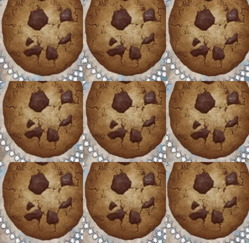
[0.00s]

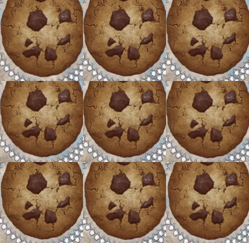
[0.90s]
Nobody speaks.